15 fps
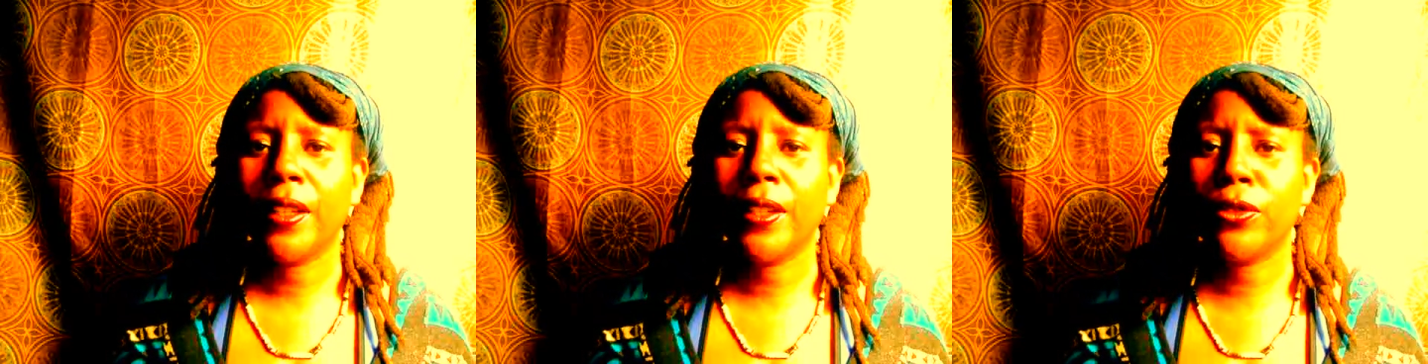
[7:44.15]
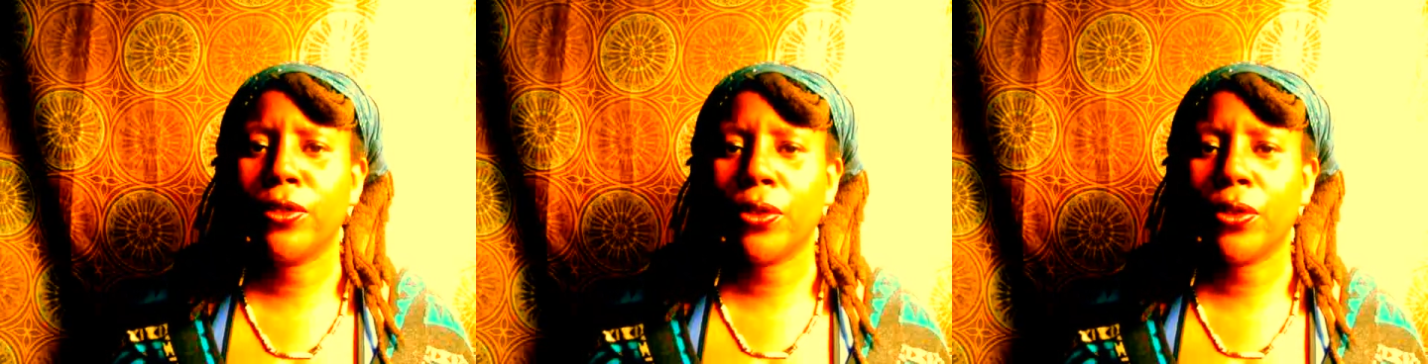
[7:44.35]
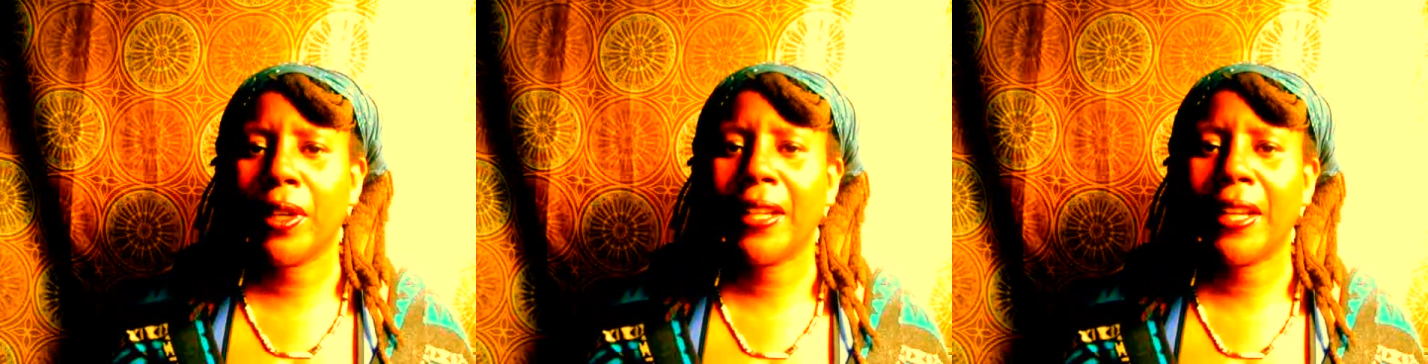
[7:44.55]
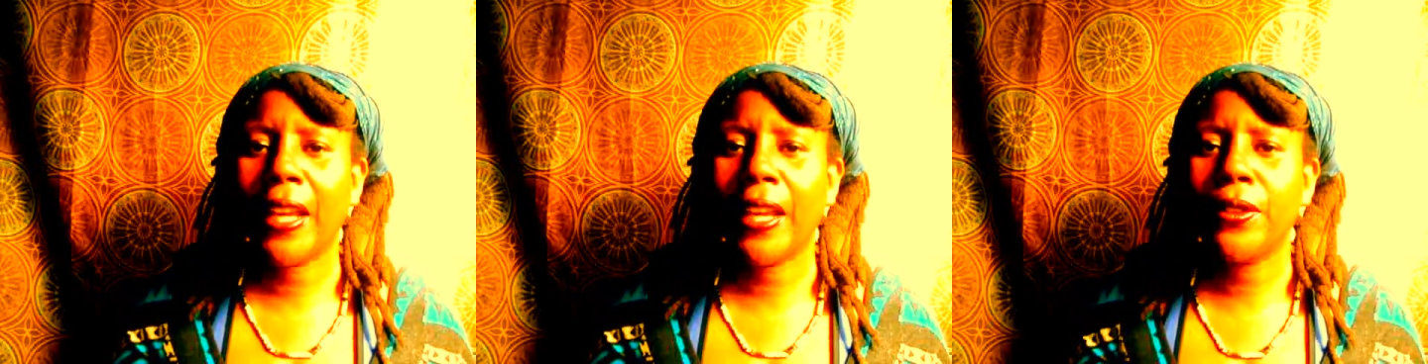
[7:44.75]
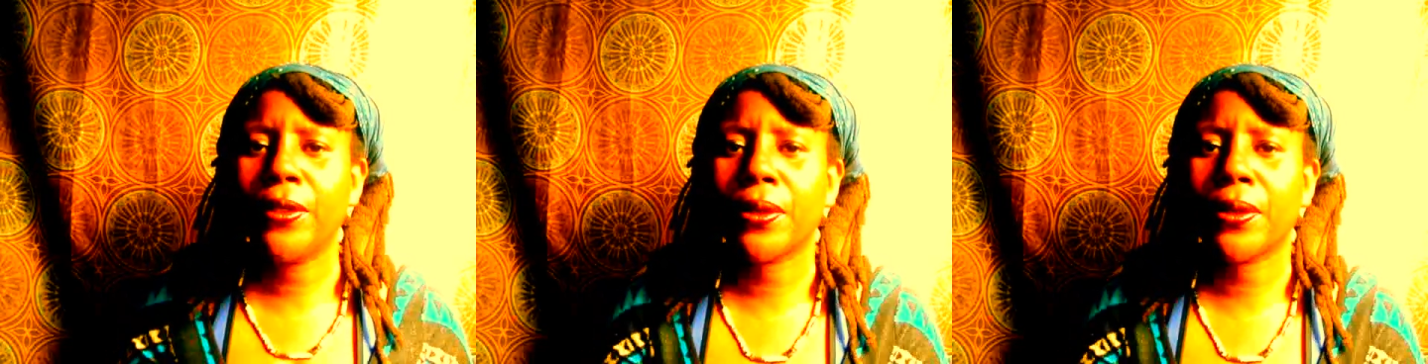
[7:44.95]
Enjoy
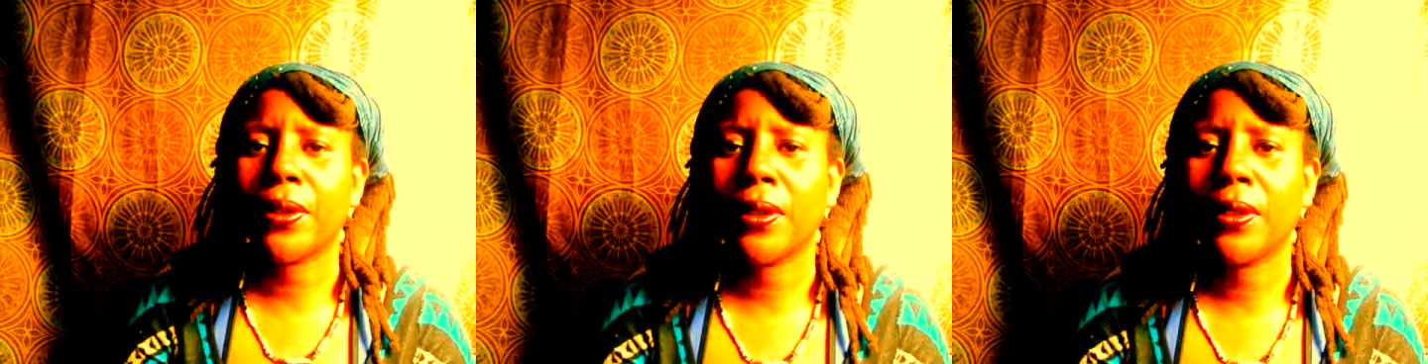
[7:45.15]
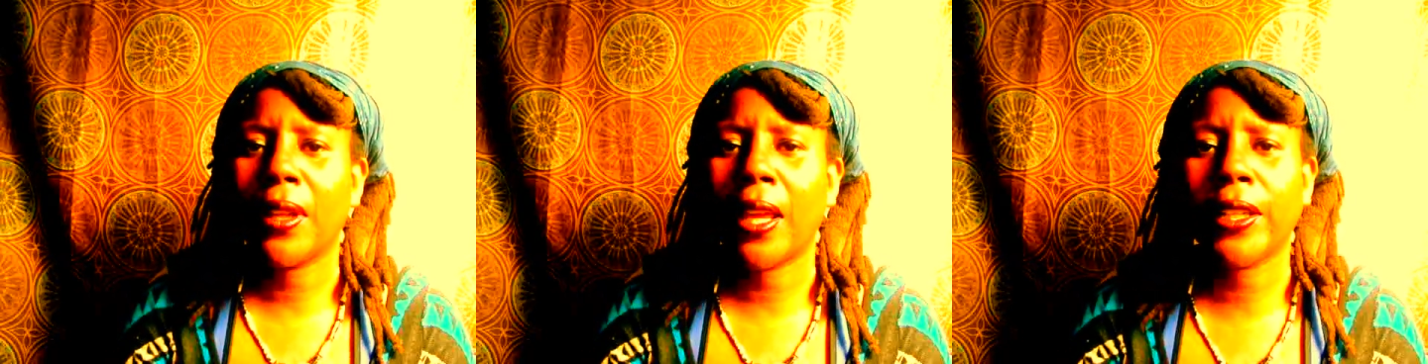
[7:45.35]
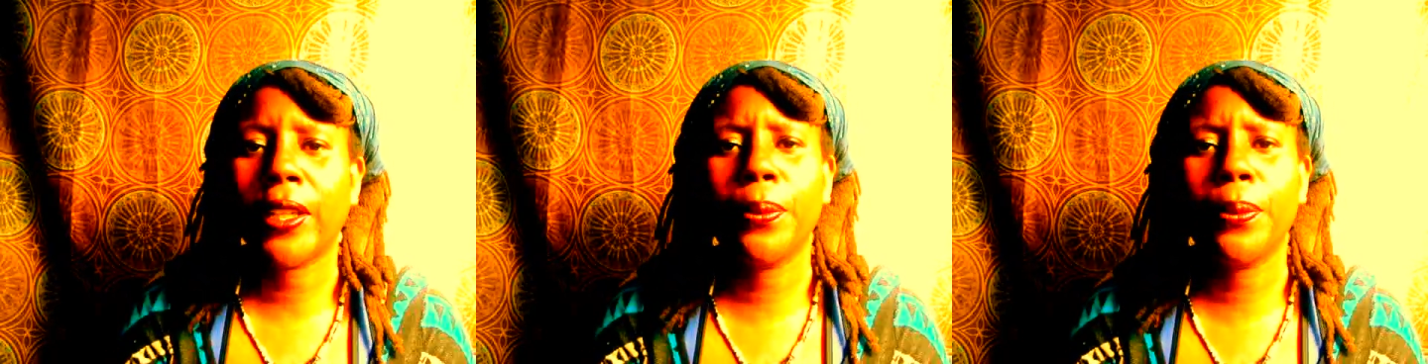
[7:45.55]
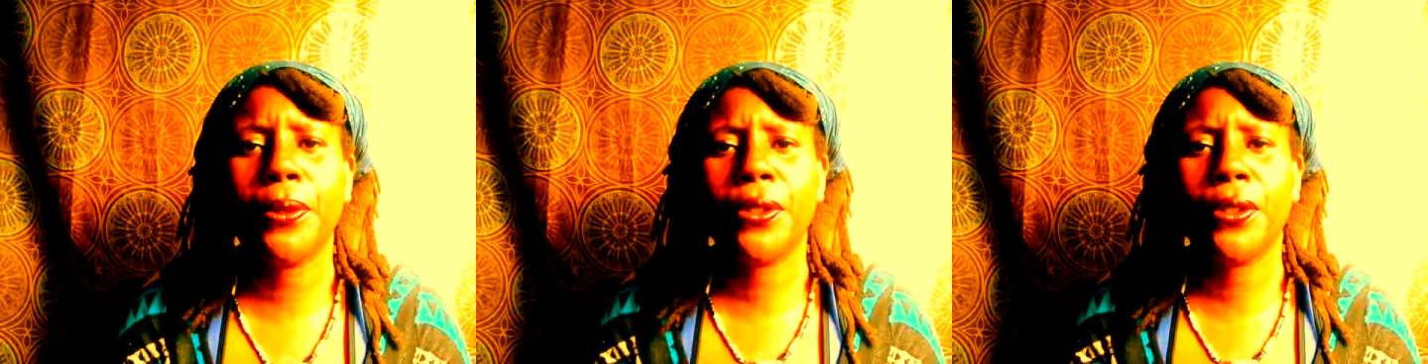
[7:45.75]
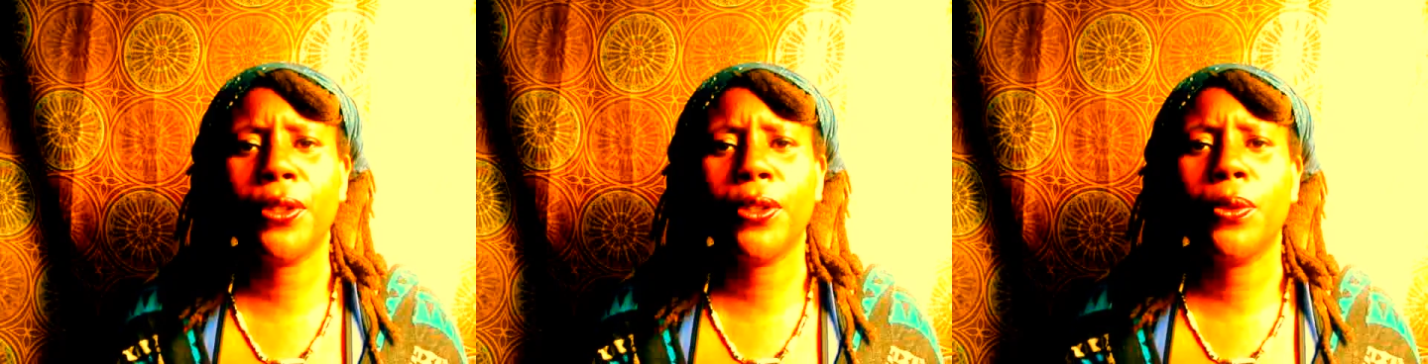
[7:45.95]
nature like you
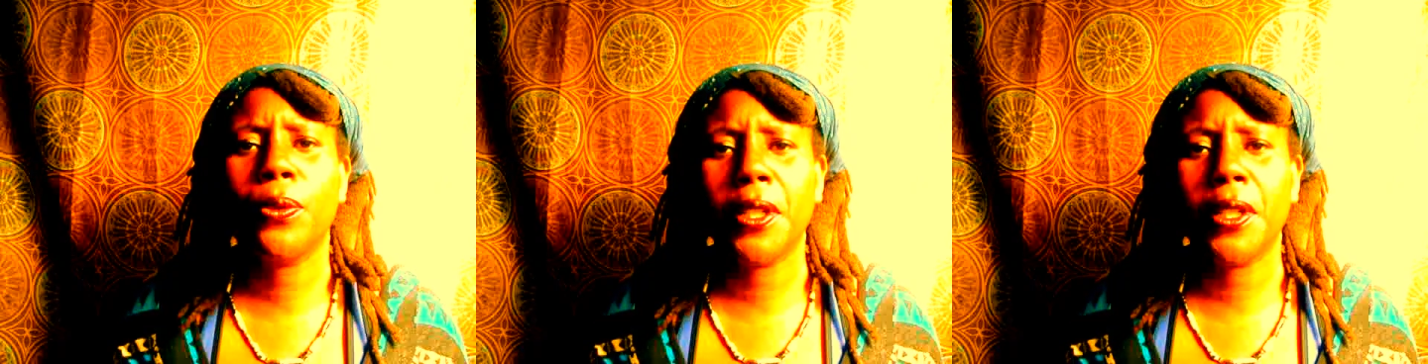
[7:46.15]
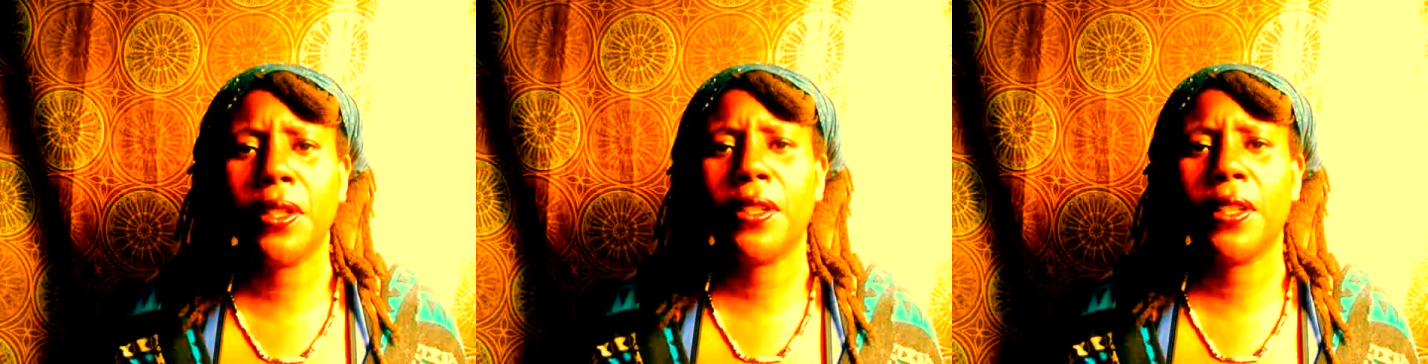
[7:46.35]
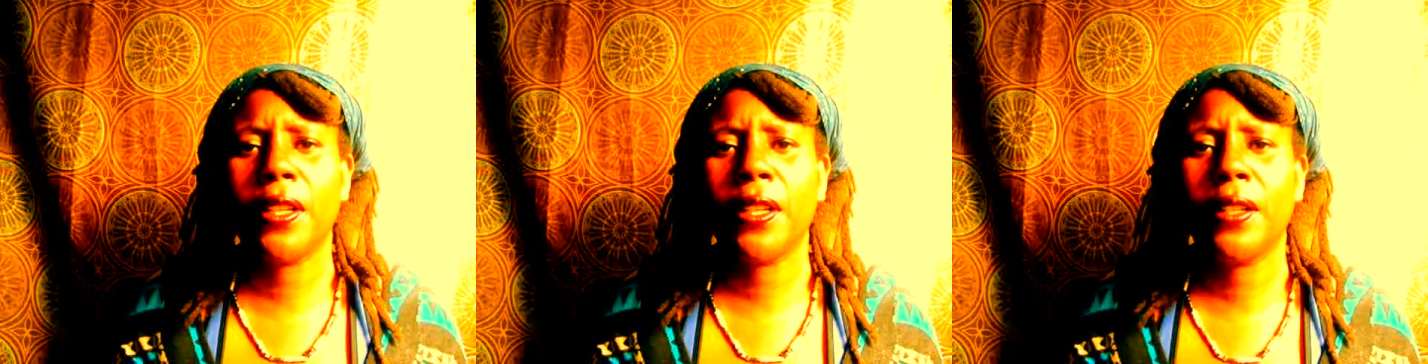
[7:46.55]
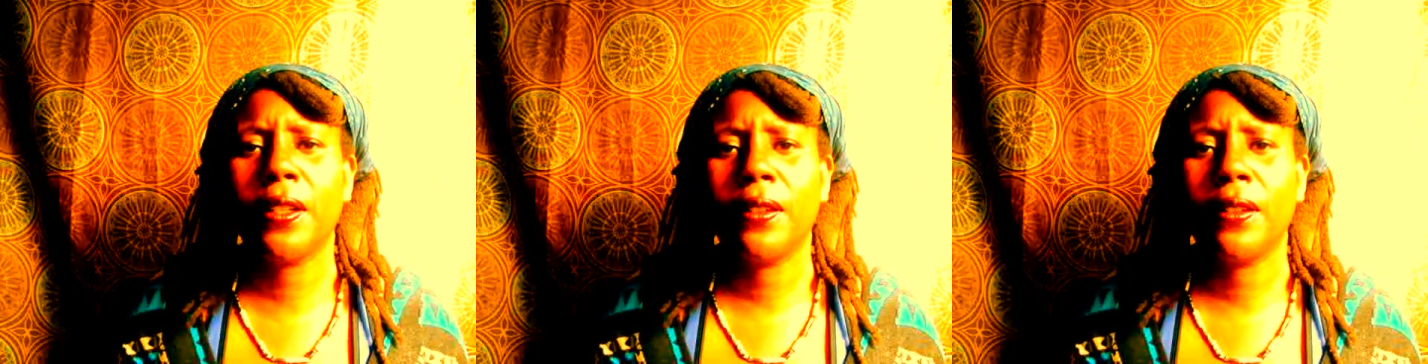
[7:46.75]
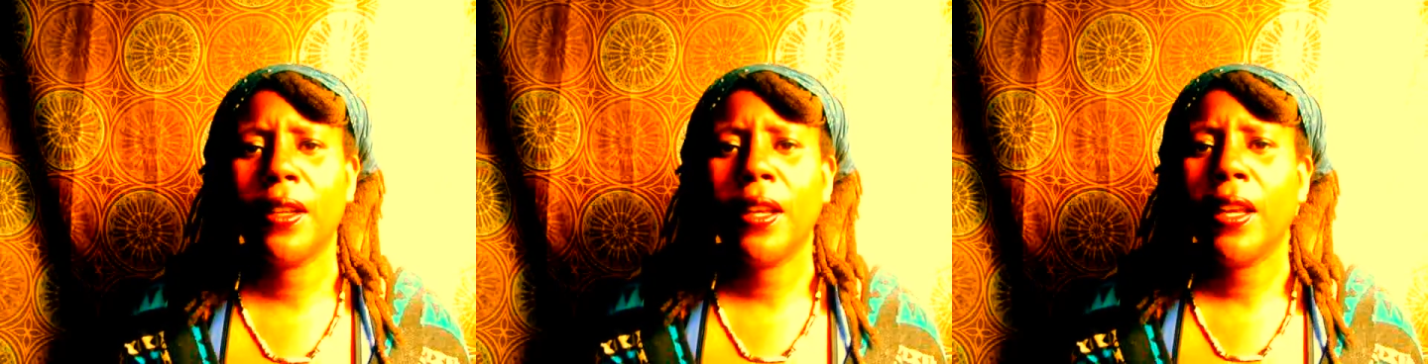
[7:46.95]
would do when you did,